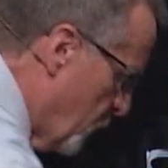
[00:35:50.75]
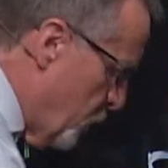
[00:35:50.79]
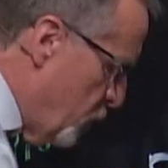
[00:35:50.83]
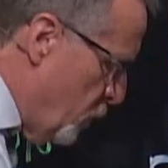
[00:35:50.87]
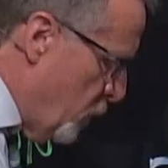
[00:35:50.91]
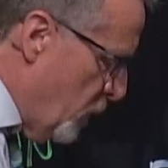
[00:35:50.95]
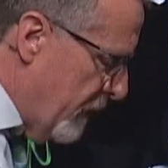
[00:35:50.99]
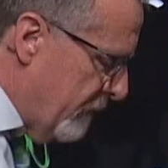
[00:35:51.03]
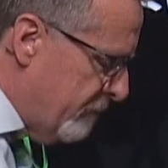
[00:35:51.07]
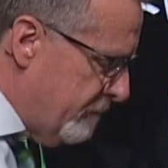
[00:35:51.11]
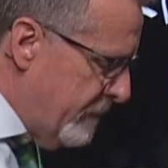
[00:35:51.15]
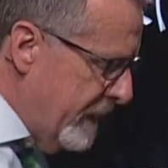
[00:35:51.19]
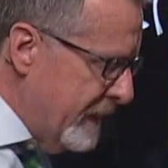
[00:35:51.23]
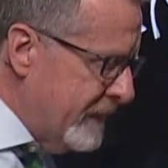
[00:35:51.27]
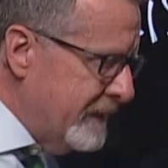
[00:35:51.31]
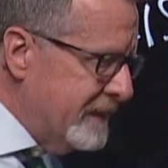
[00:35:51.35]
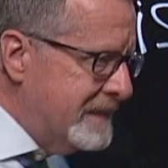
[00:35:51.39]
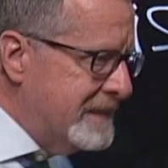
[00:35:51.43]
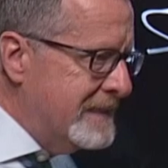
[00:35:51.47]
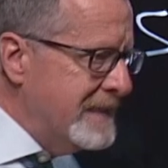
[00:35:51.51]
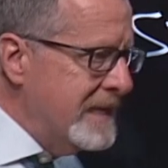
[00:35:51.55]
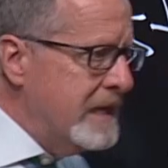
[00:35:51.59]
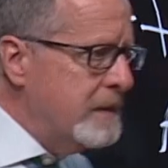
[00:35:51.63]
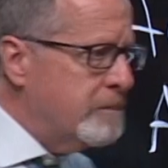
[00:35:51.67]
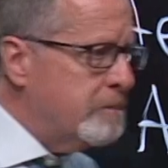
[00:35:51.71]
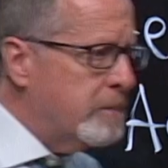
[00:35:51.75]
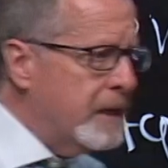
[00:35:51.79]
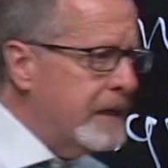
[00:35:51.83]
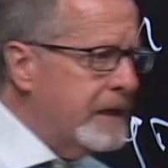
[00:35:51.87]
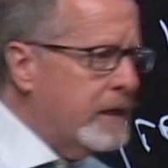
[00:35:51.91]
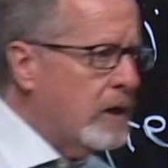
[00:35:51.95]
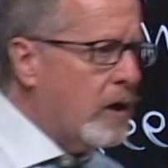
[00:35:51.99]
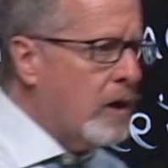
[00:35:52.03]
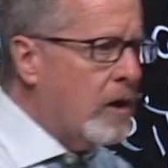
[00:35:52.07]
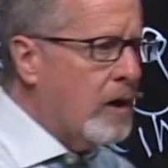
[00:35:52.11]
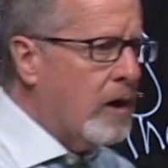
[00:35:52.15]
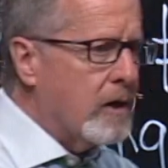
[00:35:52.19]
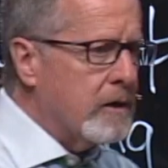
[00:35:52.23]
who have been deeply
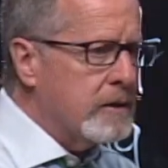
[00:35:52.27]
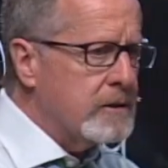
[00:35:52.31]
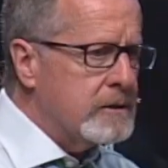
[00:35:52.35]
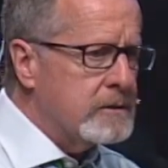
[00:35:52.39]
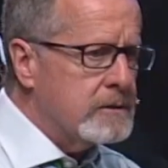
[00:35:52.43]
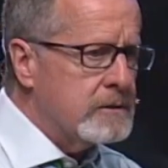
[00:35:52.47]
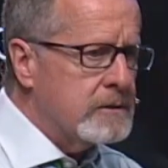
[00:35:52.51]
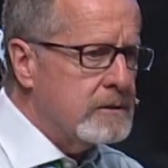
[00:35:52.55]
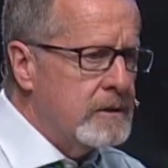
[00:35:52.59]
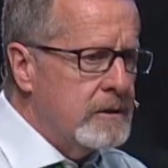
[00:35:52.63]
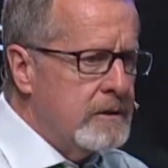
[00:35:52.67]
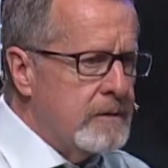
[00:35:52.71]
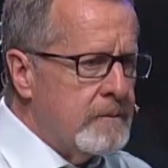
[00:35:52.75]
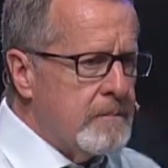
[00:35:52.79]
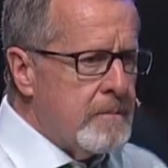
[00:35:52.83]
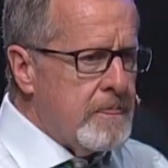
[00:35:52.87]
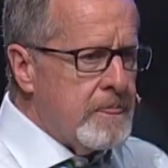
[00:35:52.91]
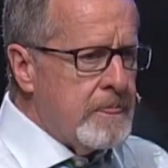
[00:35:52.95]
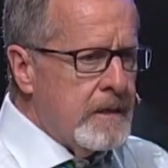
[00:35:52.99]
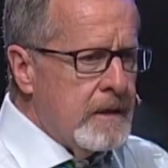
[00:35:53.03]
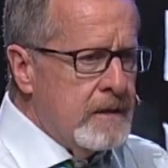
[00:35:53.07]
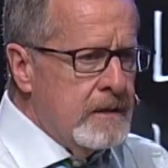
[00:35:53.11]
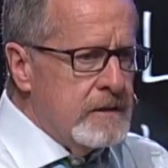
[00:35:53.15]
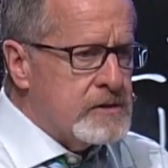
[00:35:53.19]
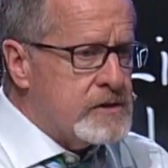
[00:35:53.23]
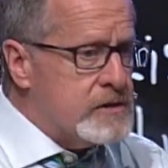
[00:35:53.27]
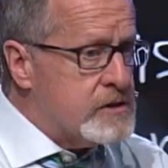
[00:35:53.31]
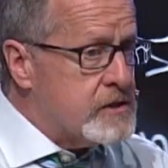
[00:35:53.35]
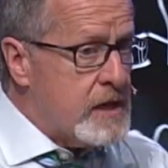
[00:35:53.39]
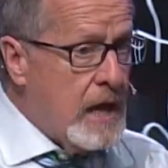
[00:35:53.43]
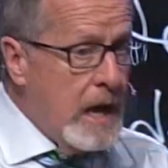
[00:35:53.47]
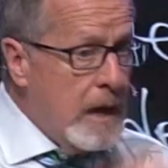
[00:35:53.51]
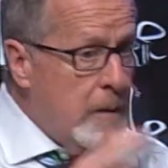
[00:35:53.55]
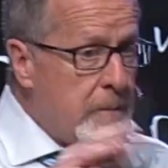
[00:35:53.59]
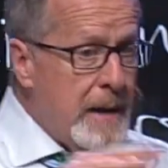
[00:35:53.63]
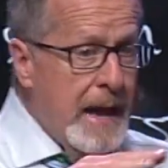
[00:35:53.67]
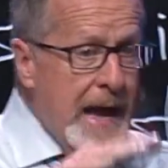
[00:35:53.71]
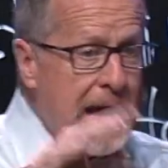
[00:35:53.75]
hurt,
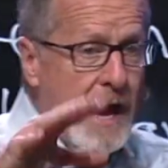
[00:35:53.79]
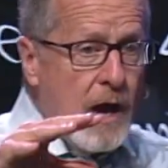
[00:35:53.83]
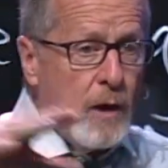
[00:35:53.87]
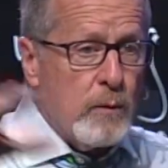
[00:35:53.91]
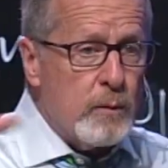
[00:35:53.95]
somehow